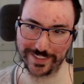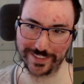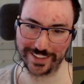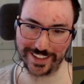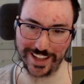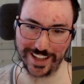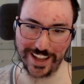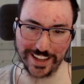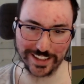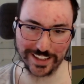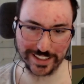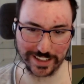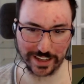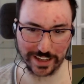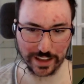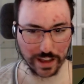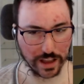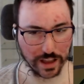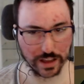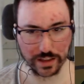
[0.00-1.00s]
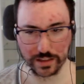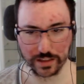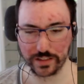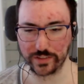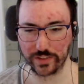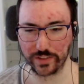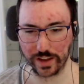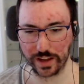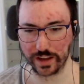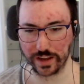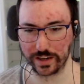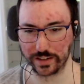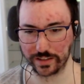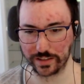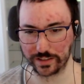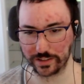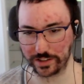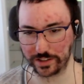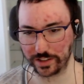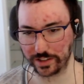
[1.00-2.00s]
uh, it's fine,
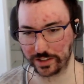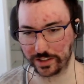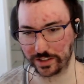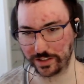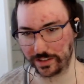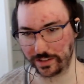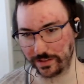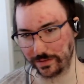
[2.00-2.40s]
just